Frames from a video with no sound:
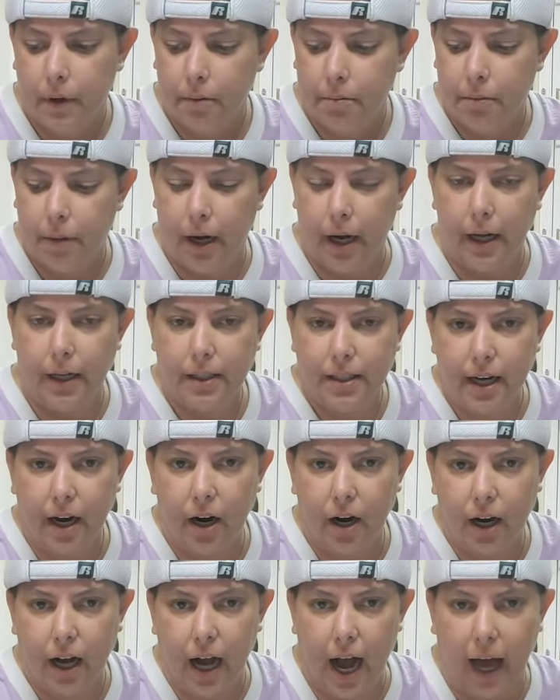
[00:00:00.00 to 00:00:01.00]
But
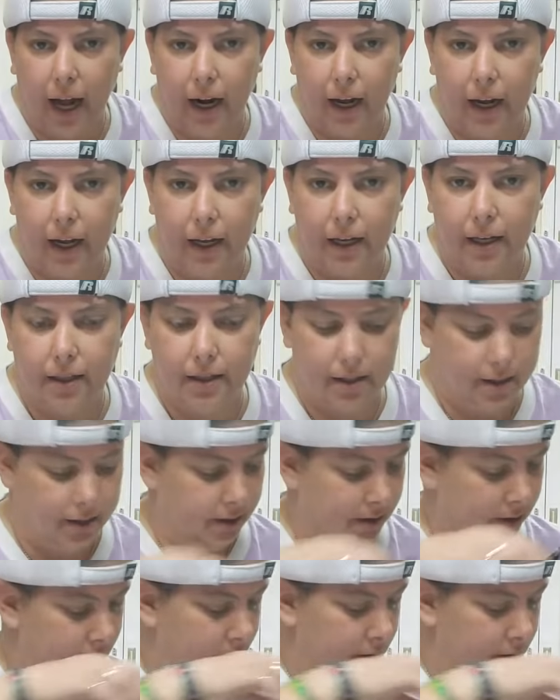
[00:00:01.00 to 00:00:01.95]
terracotta is